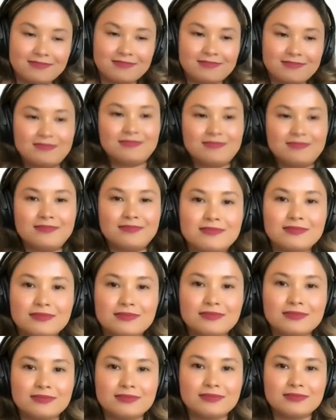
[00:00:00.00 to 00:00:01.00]

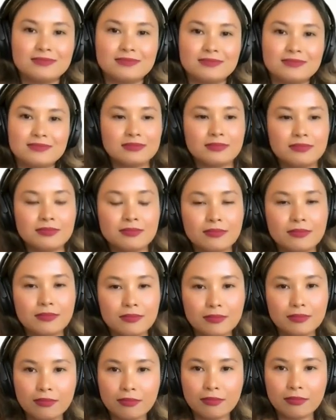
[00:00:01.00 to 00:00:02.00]

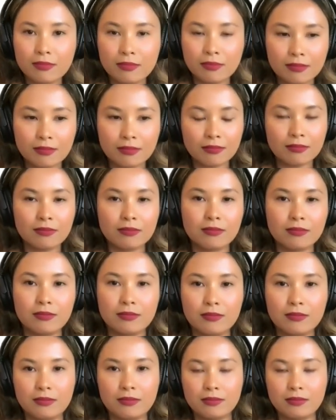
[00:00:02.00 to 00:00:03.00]

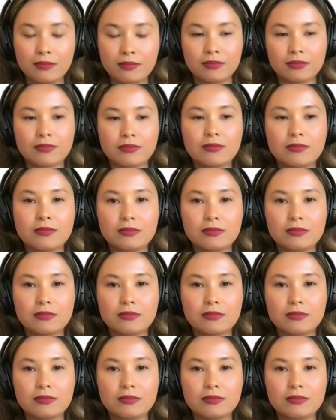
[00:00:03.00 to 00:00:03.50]
No words are spoken by the person on screen.